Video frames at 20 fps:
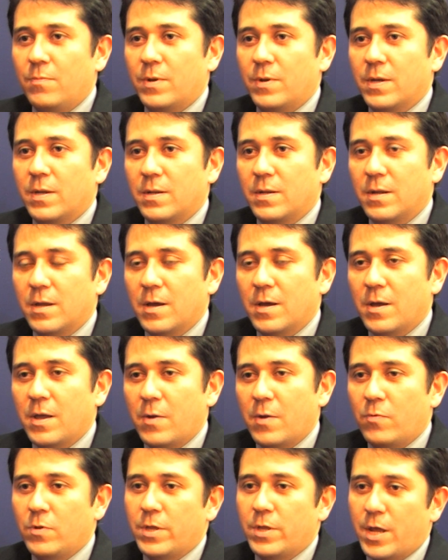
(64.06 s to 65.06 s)
hope can
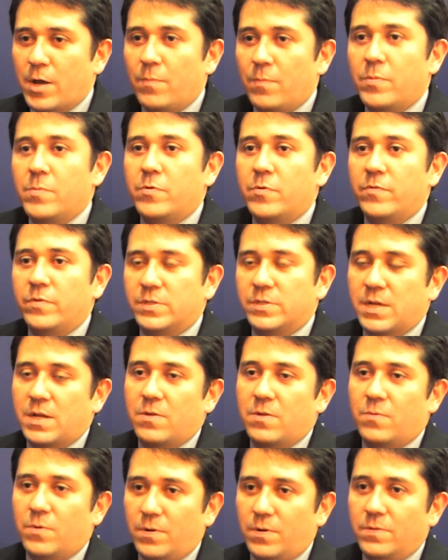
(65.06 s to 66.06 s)
really help improve the state
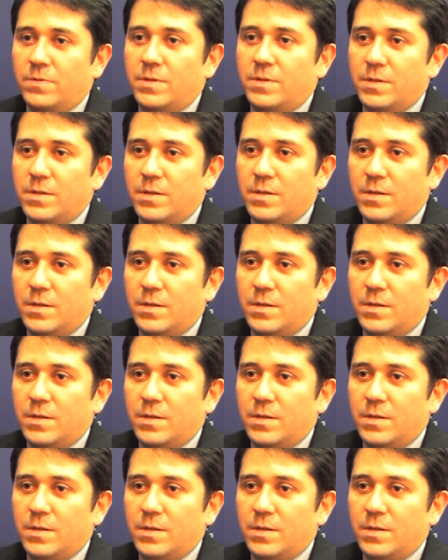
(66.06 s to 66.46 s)
of the world.